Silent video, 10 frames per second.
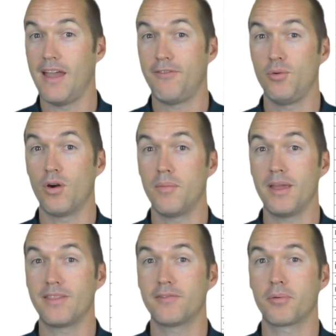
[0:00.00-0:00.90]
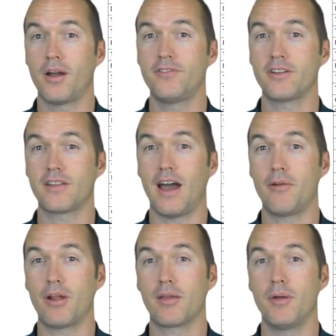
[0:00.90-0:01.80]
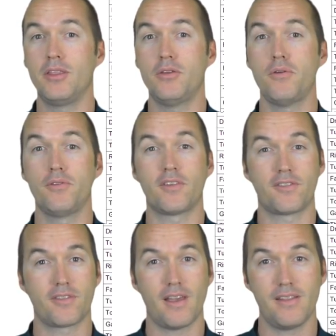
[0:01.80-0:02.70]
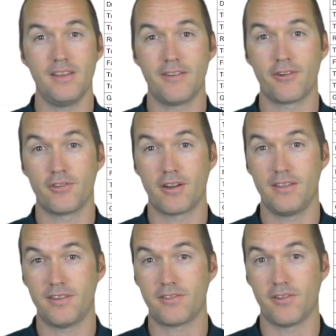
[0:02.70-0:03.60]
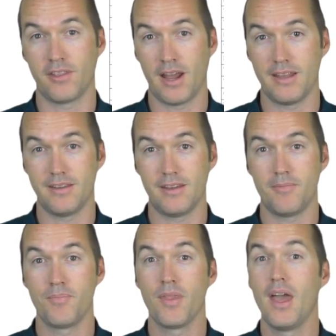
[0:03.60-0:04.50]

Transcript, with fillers: If you want to make this project, I'd recommend you use a slightly different transistor than I did.